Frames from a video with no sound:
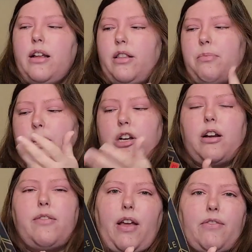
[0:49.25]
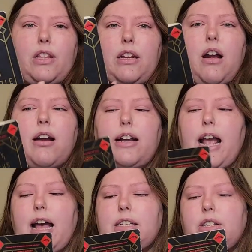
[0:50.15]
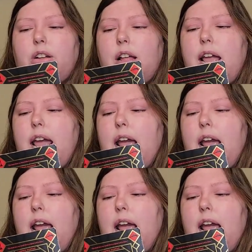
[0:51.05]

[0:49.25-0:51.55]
the murder of Evelyn Hardcastle,